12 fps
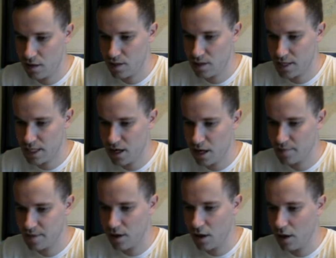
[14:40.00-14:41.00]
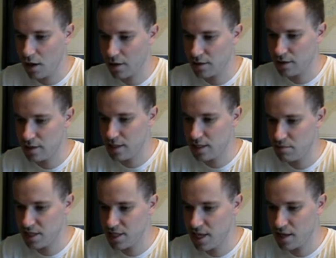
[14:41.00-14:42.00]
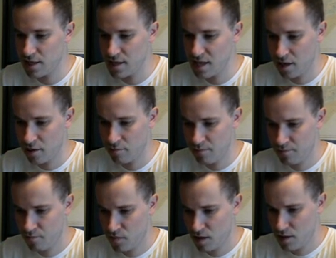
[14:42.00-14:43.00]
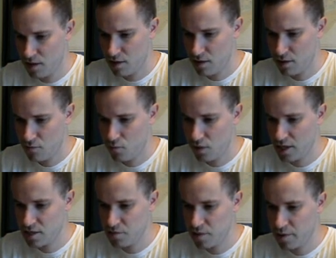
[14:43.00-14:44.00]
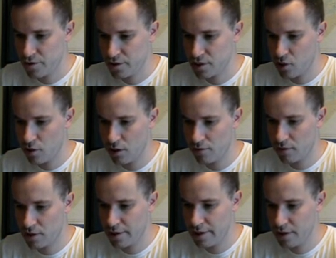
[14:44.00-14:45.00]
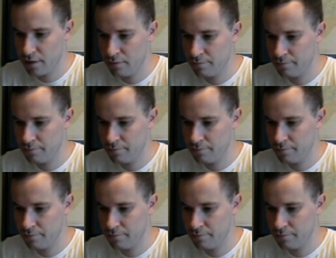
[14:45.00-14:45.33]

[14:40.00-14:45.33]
I'm the top dog, need to be taken down. We'll get some promotions going over here.